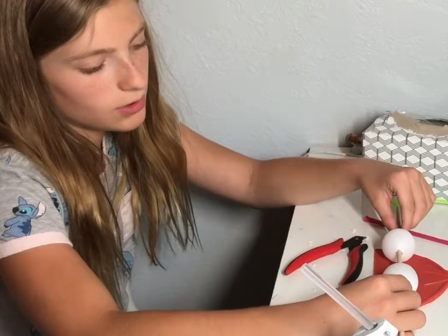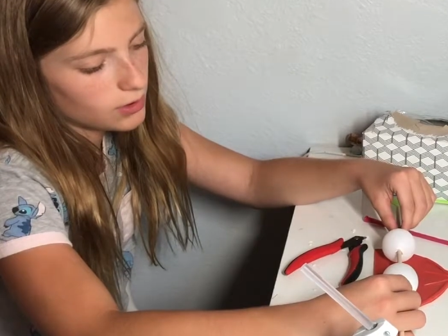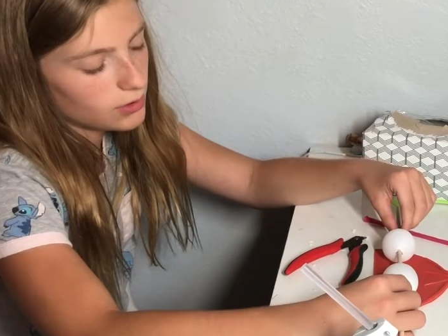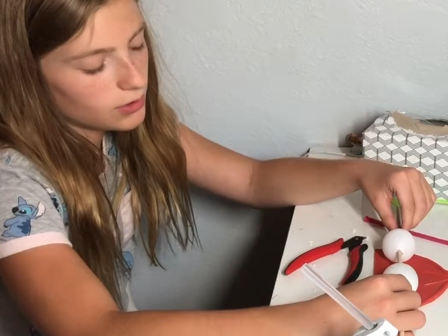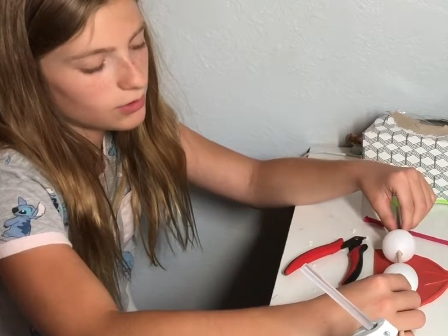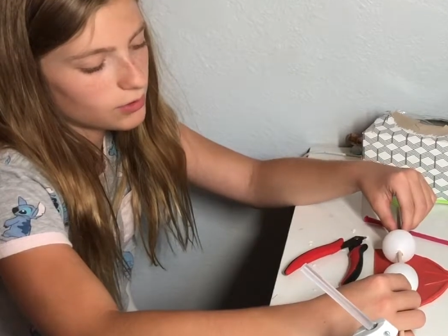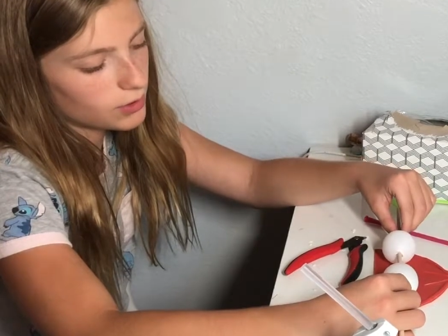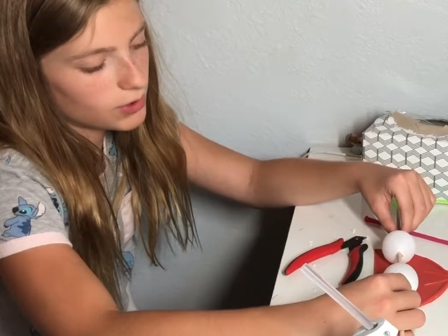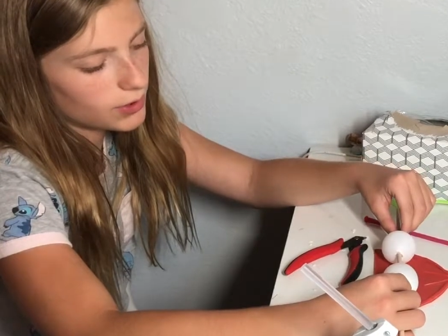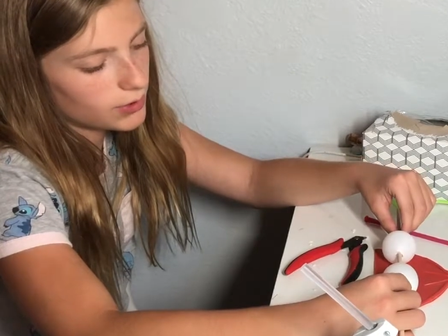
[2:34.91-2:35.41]

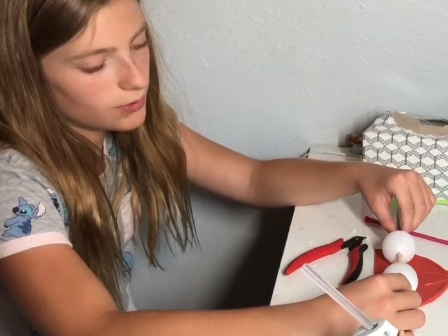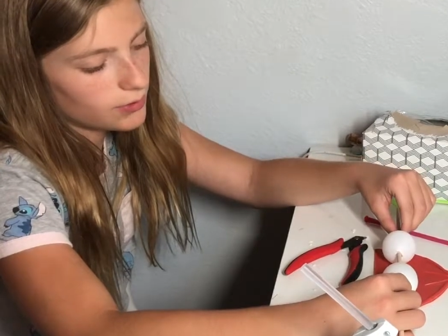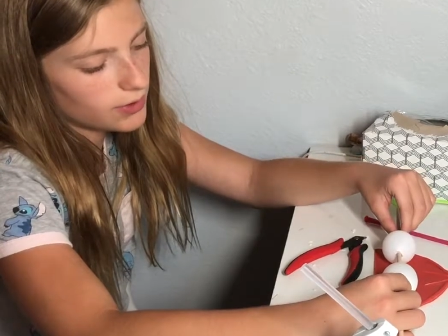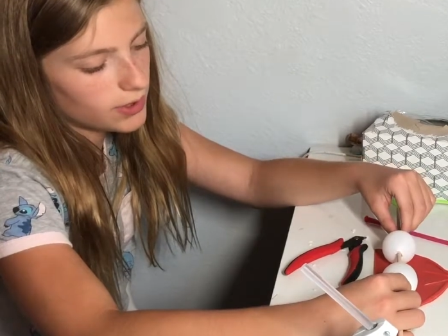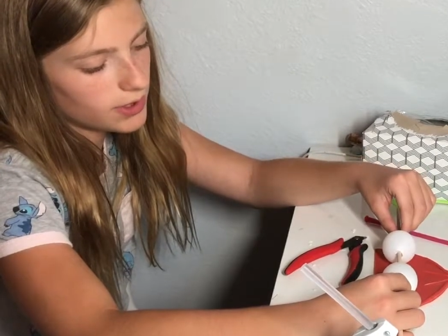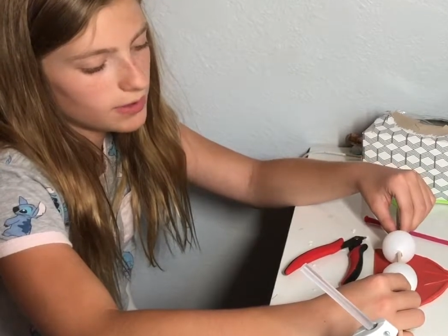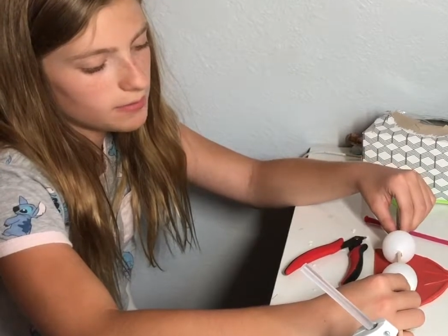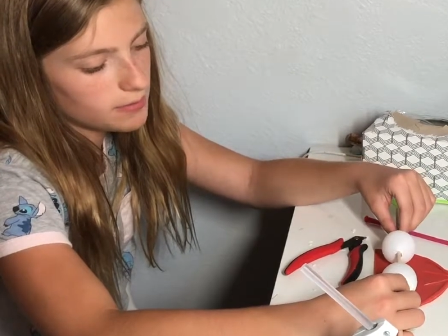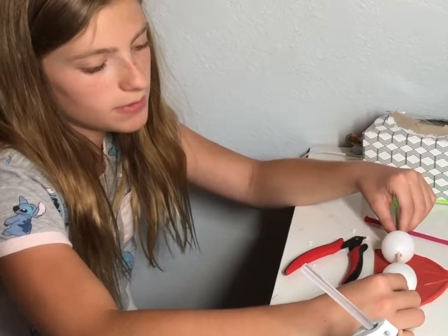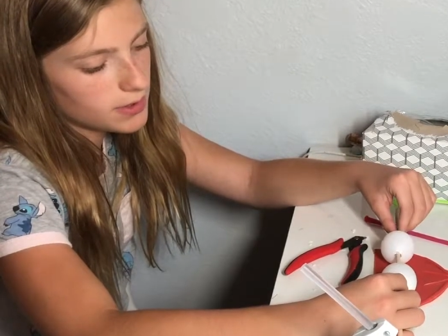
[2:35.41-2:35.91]
glue them
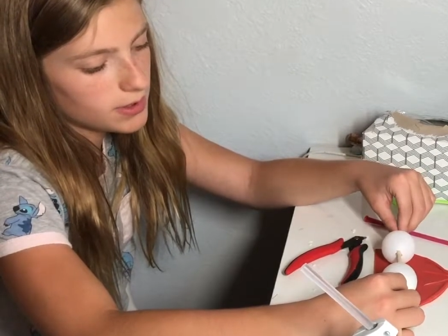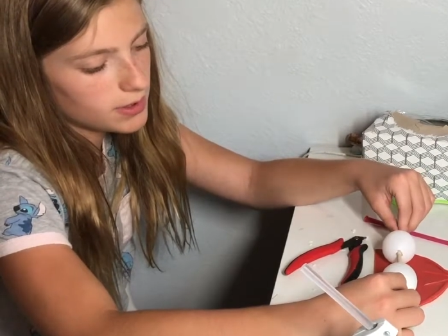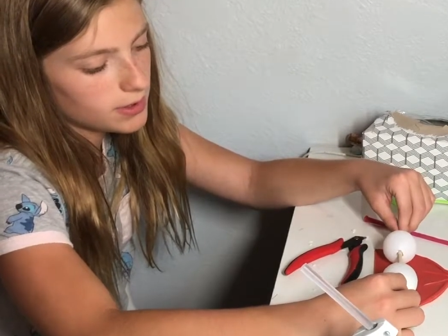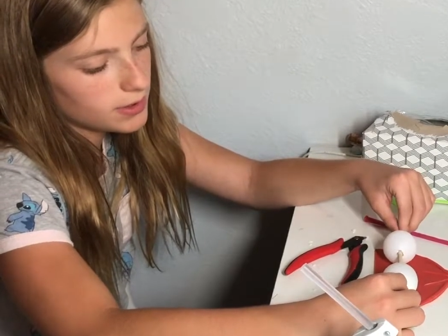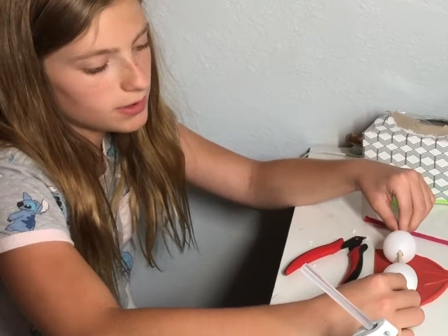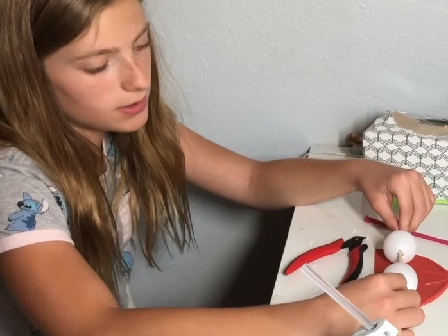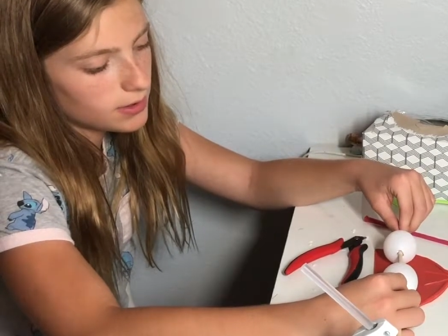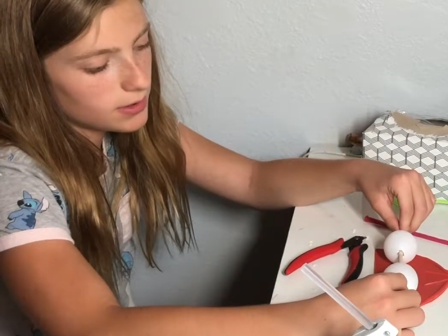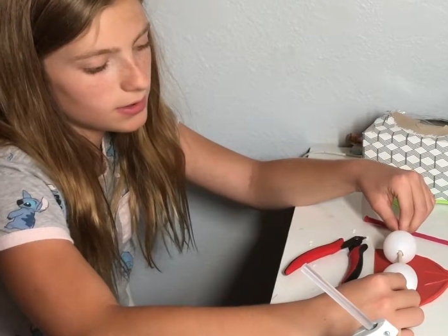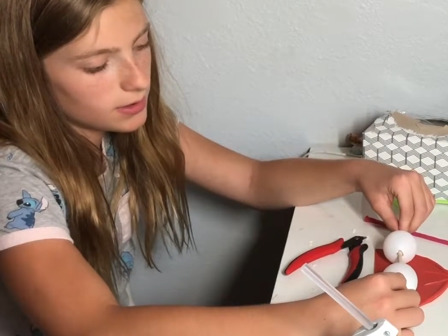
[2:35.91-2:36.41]

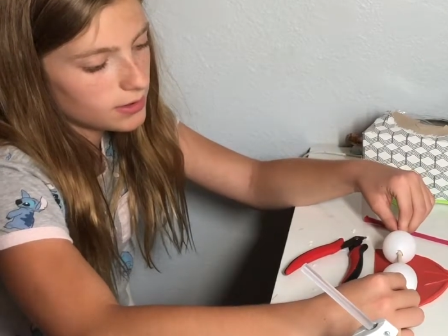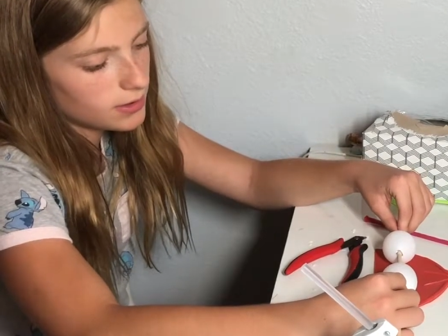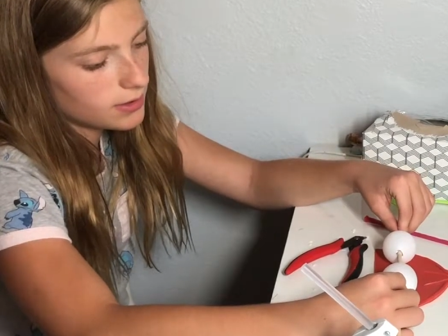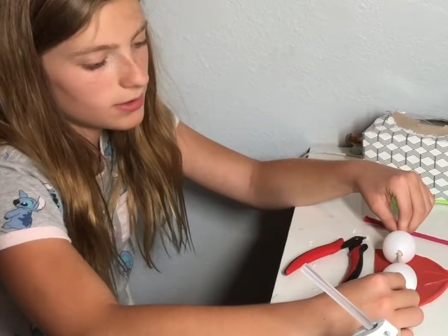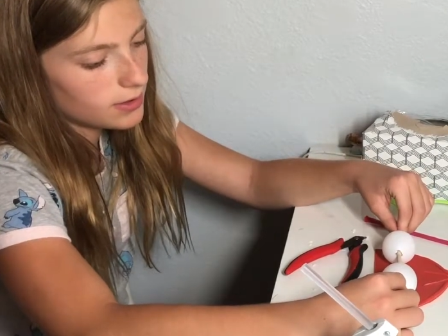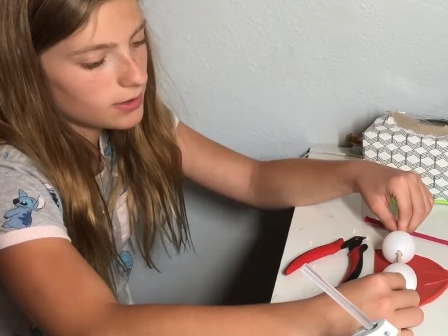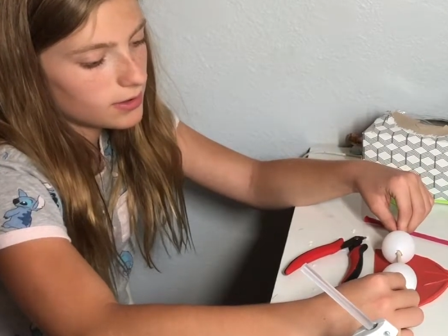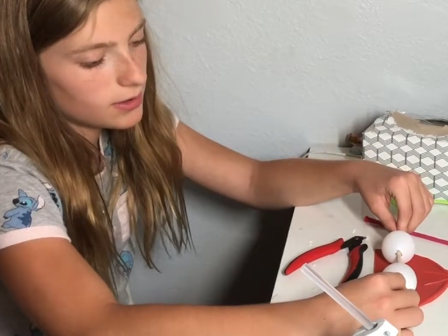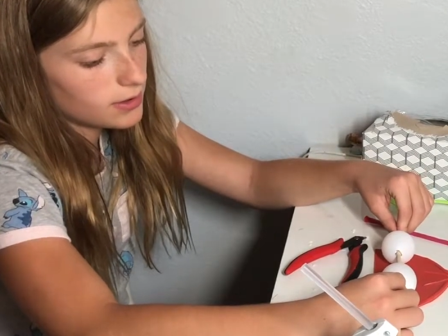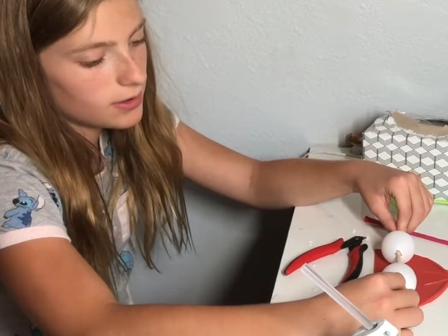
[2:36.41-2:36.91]

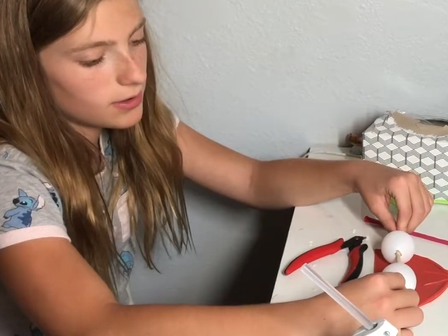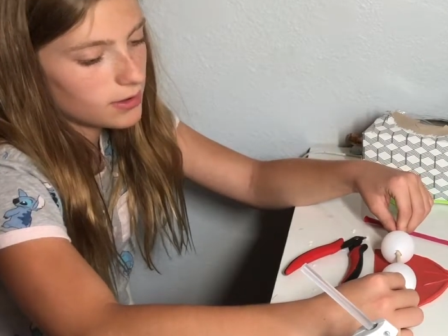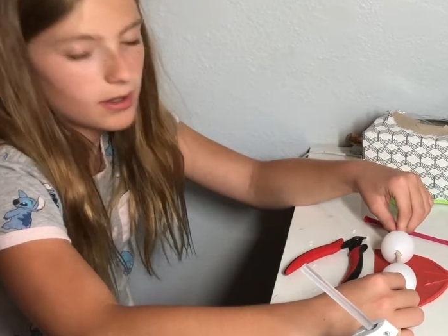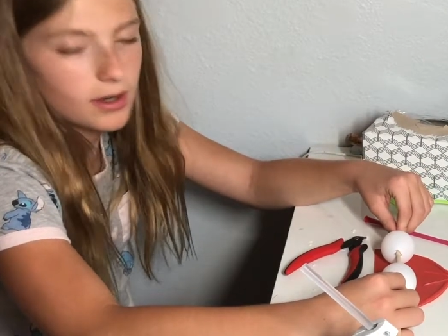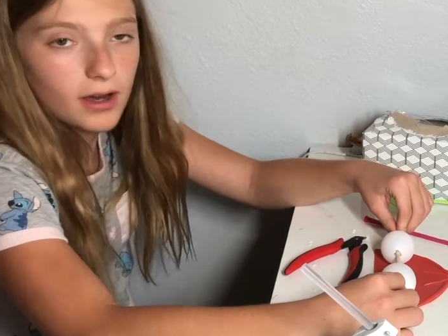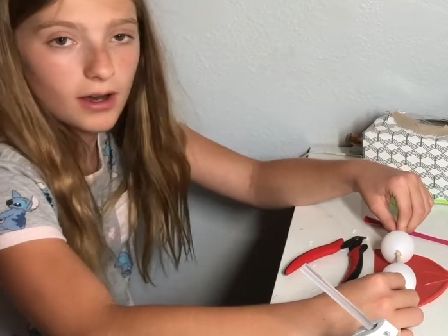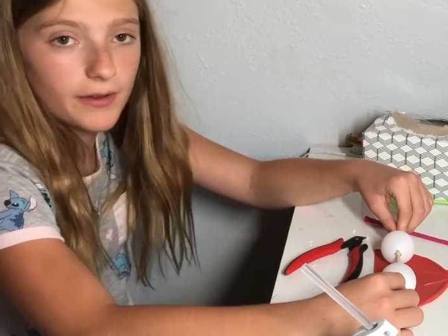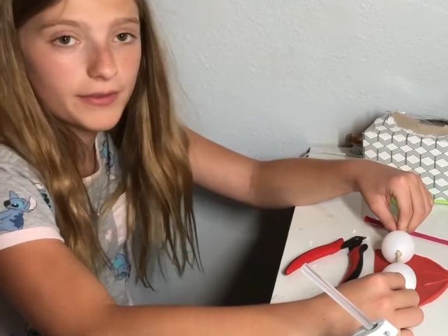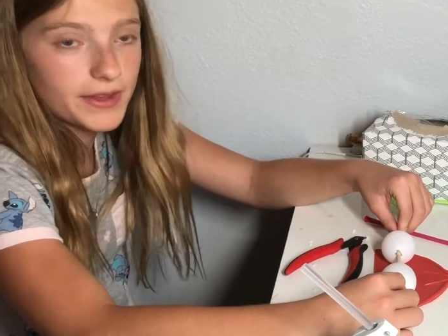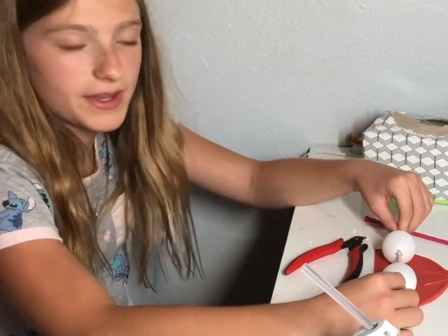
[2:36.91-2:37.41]

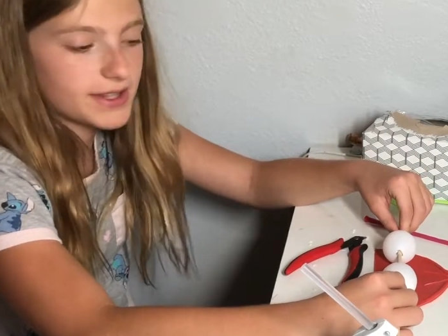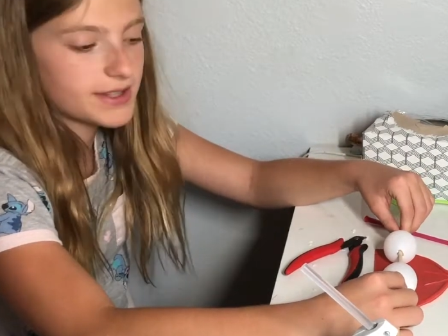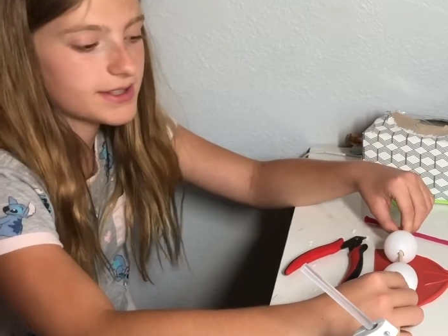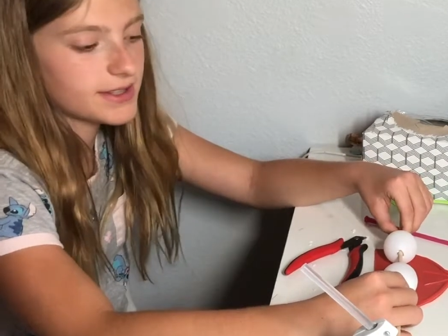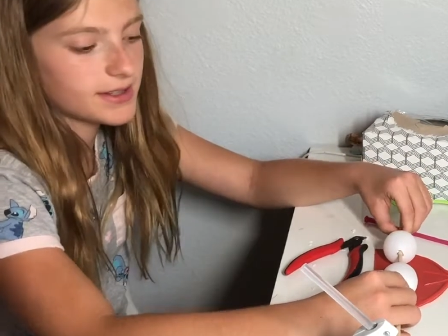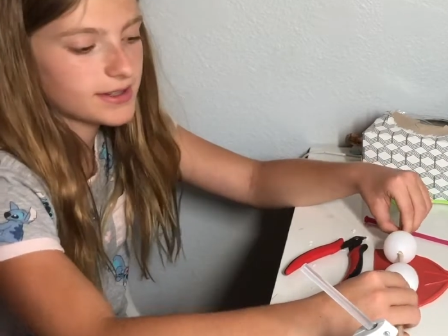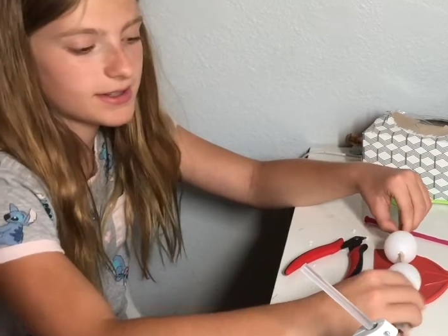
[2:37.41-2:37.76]
on this.